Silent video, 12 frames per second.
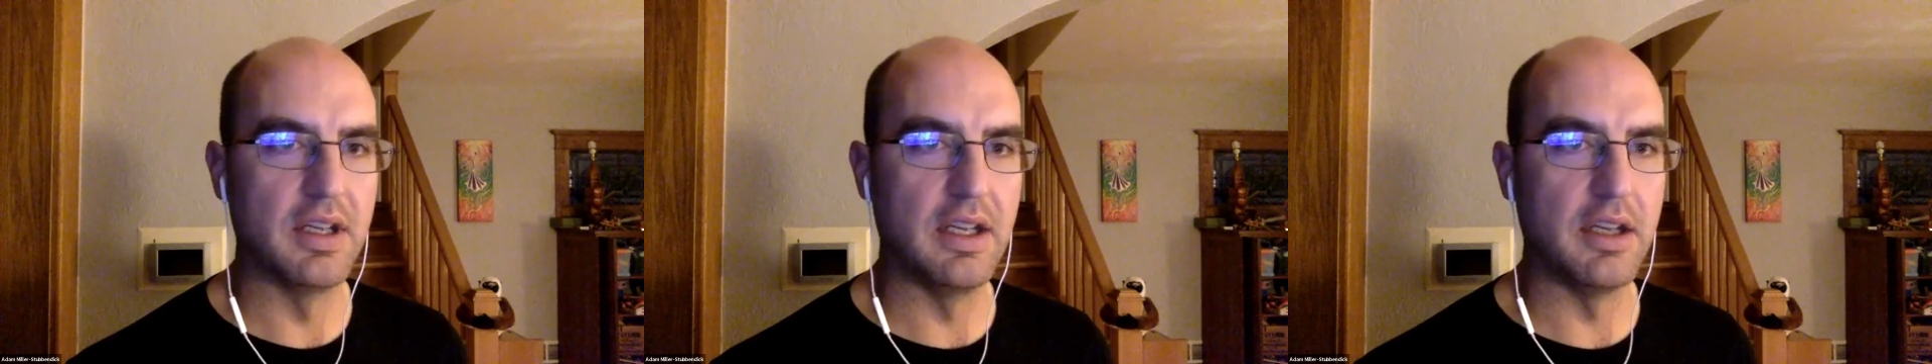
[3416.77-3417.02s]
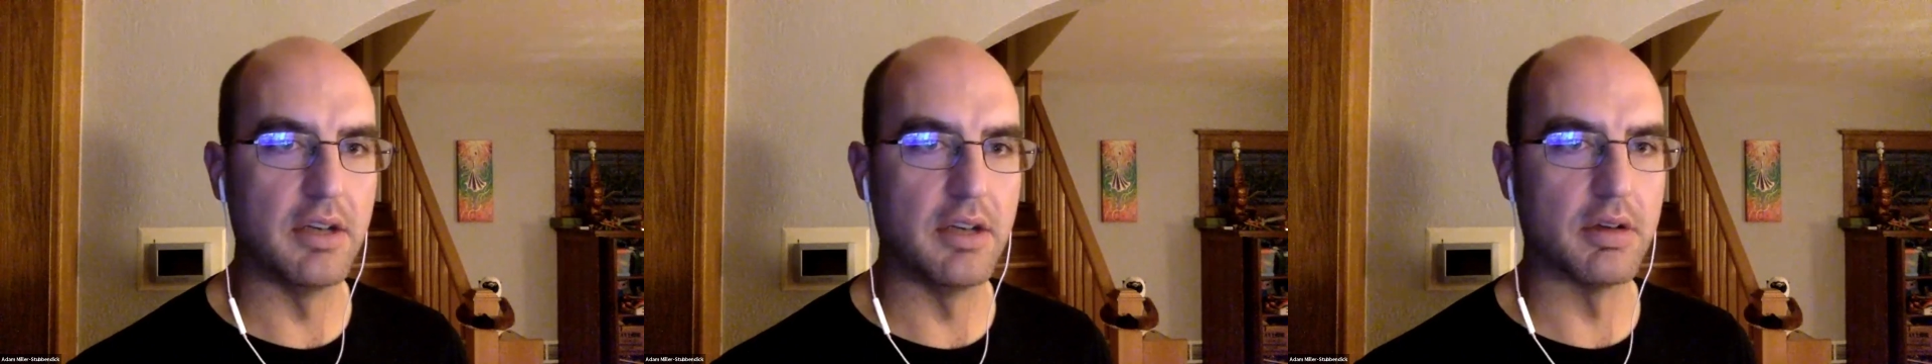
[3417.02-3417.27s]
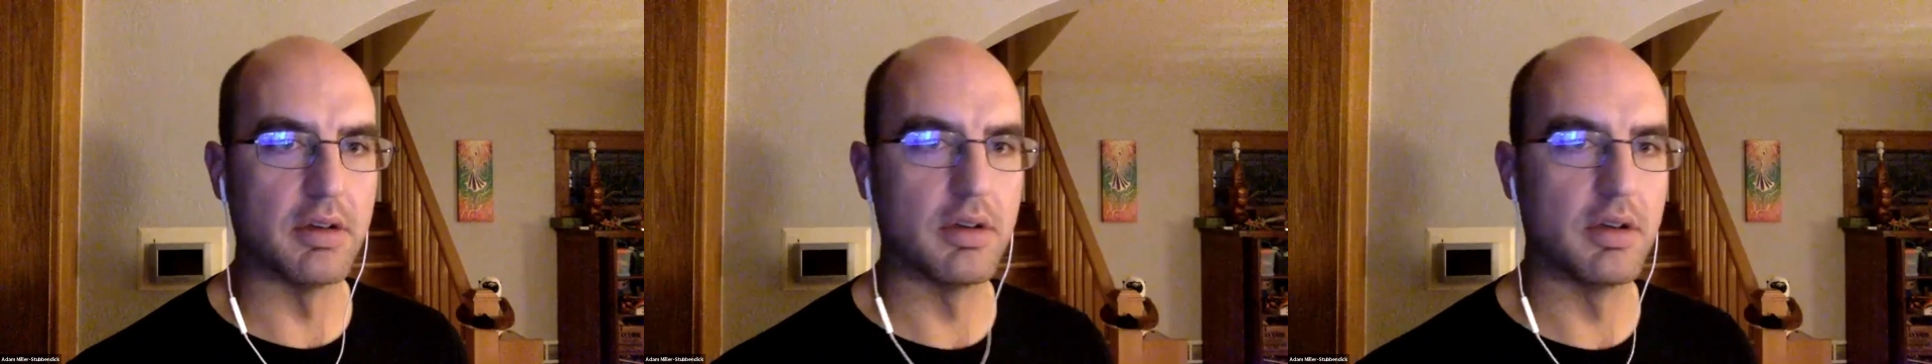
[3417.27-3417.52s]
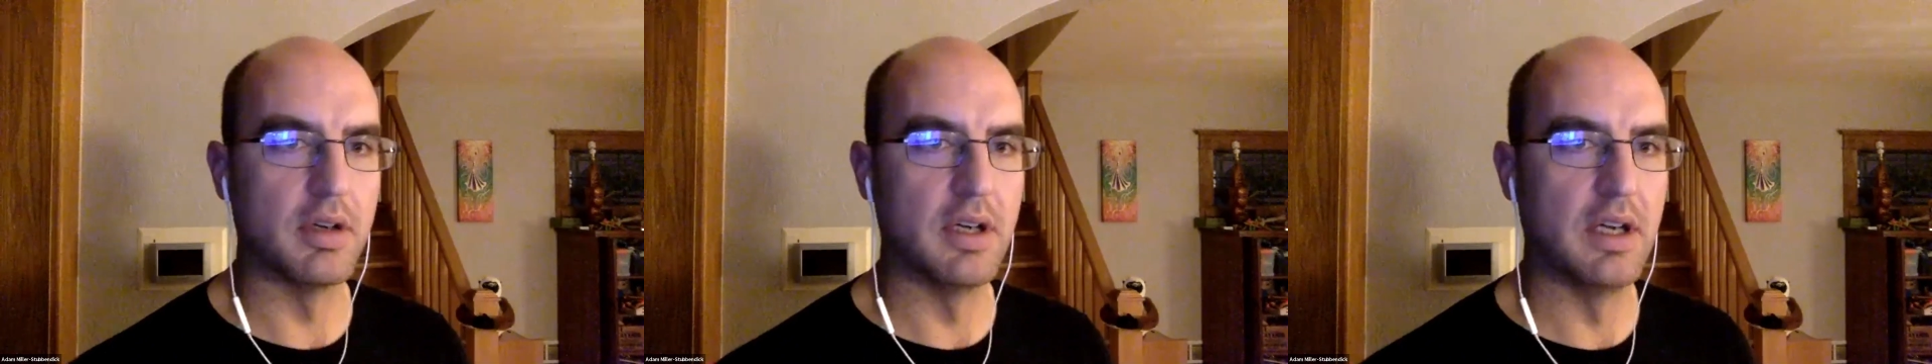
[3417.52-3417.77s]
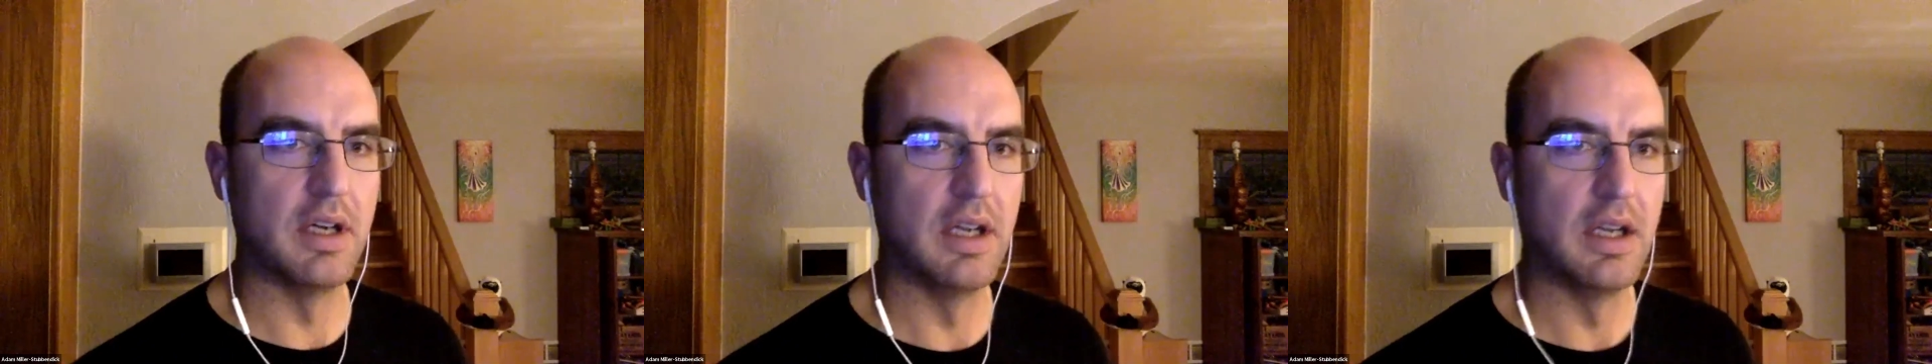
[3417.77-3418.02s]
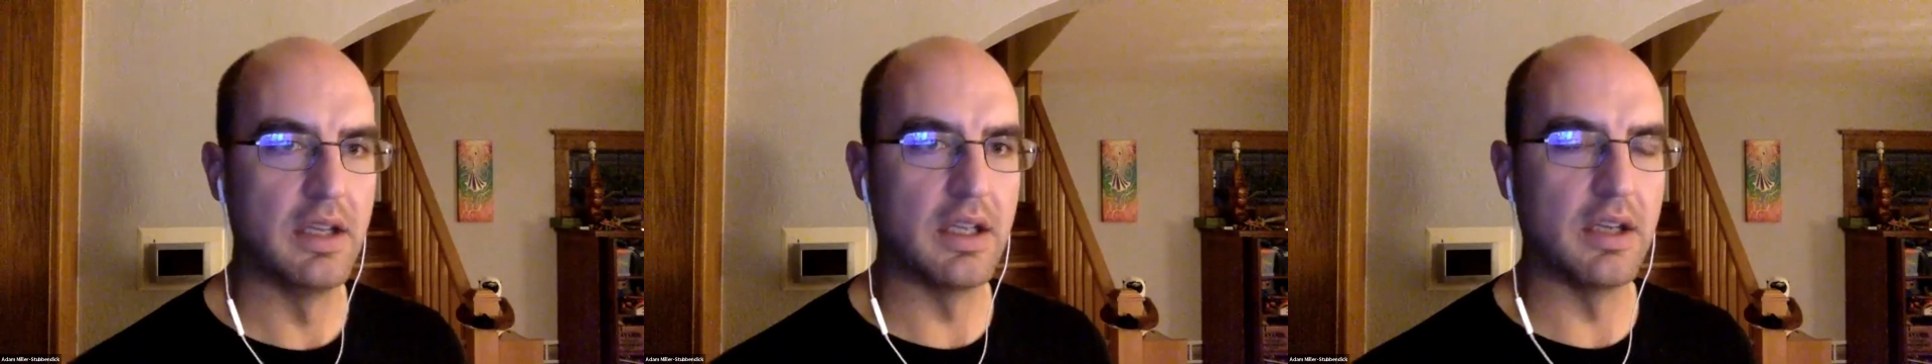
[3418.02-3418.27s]
here.
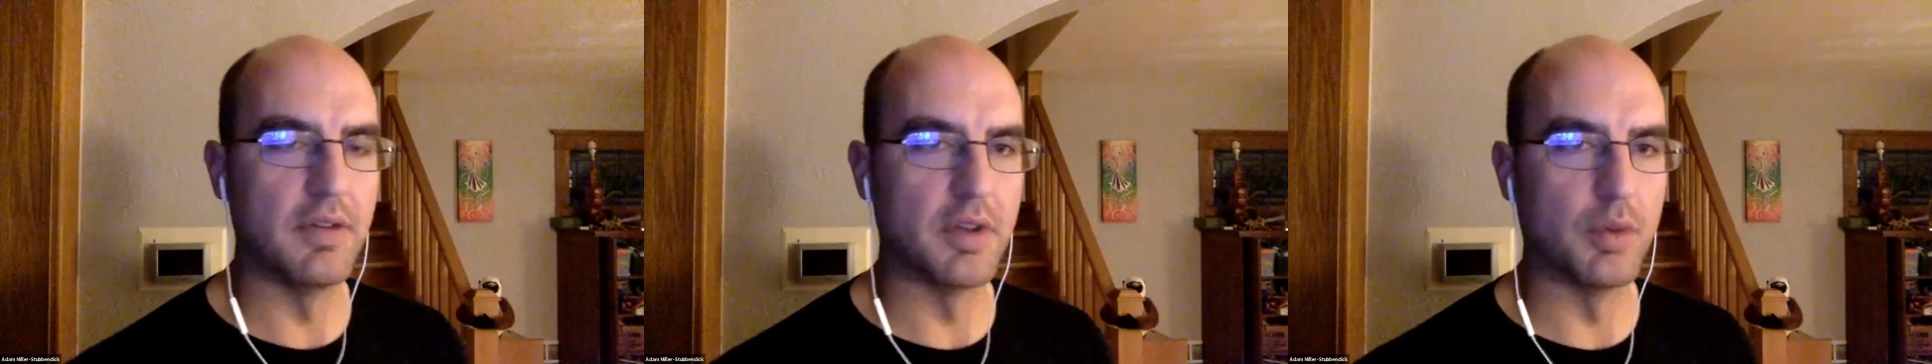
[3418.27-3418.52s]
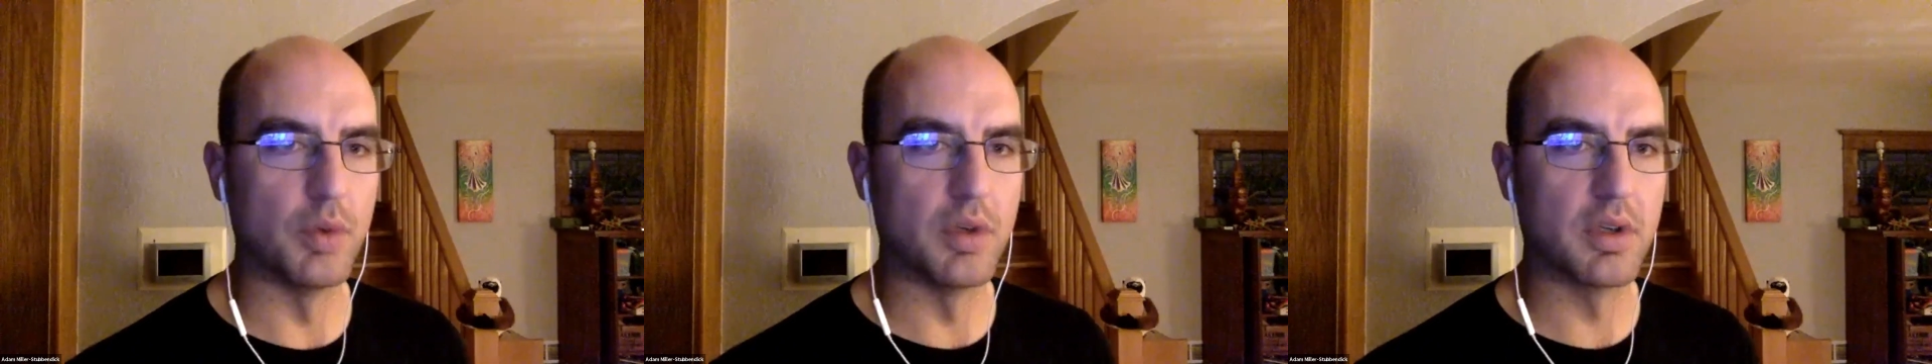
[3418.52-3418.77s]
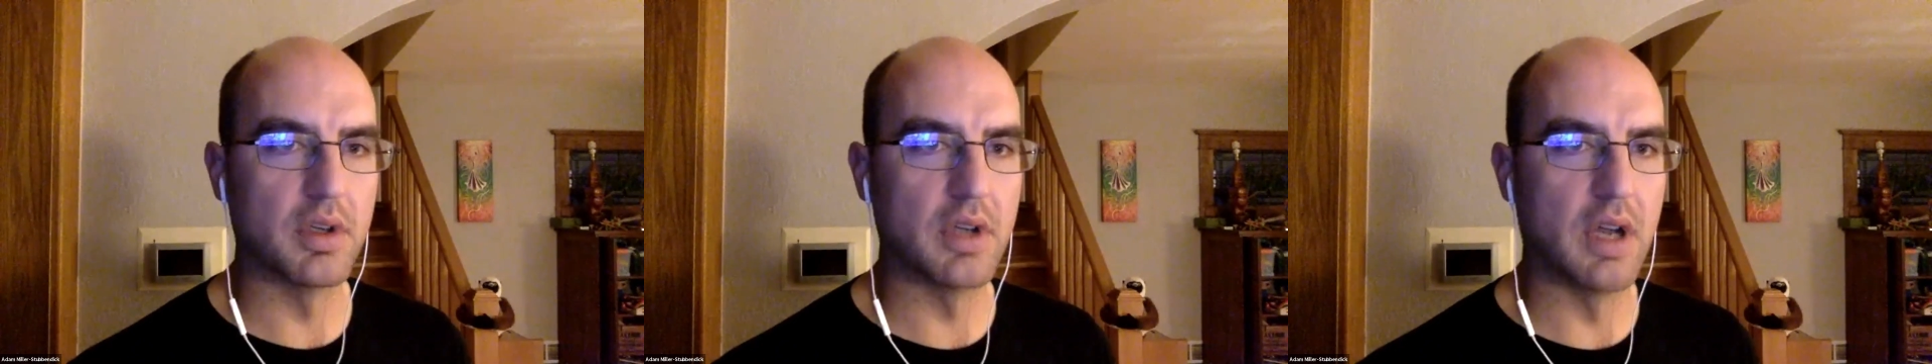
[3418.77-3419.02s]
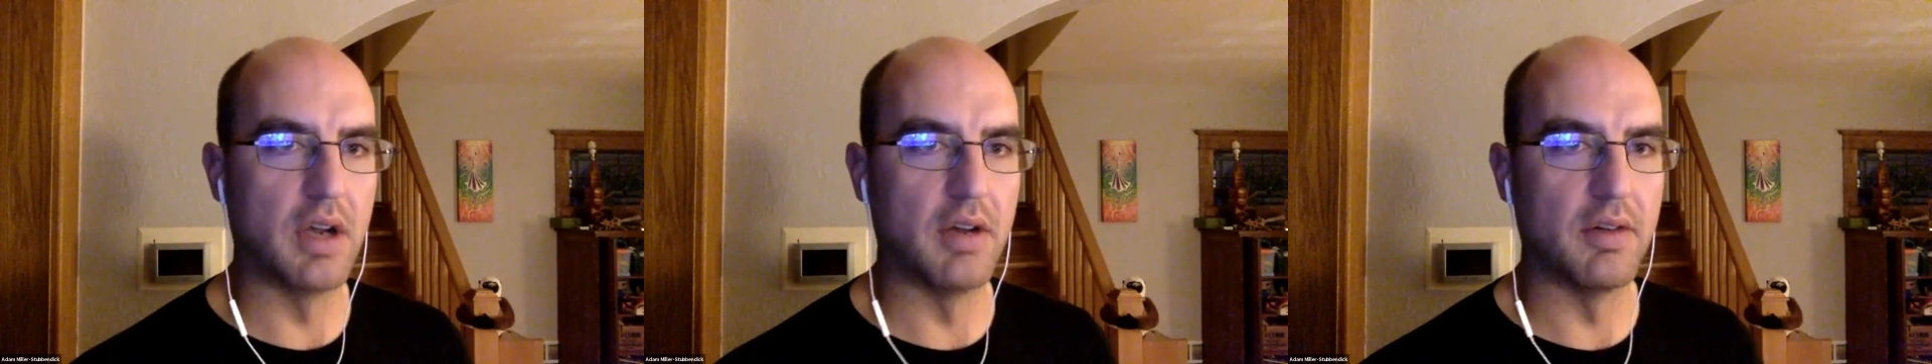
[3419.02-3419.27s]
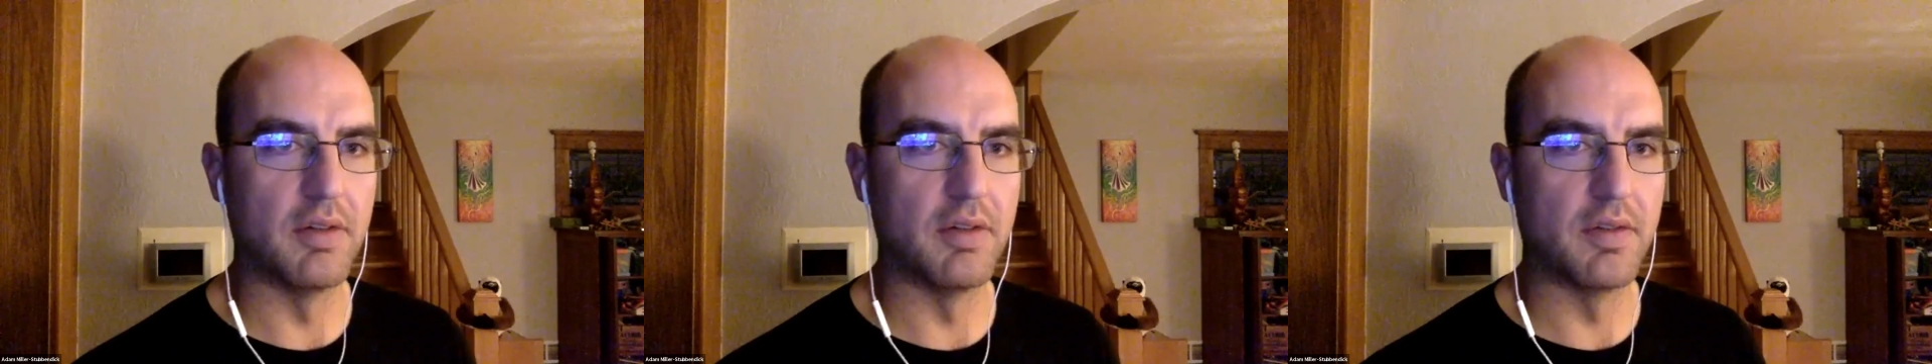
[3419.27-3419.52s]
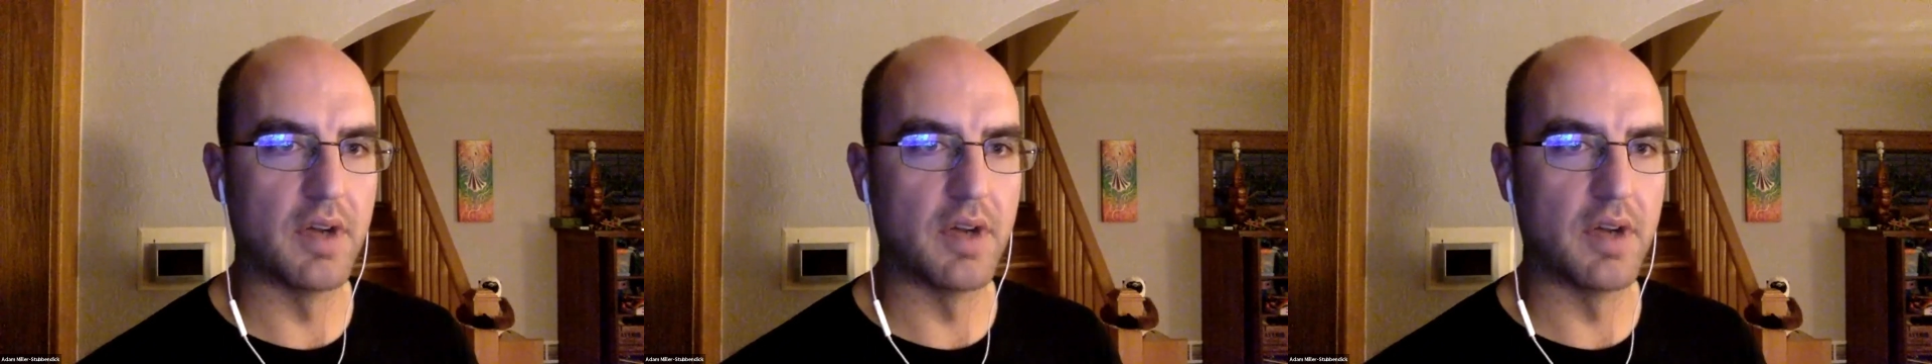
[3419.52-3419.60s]
Thank you for the work of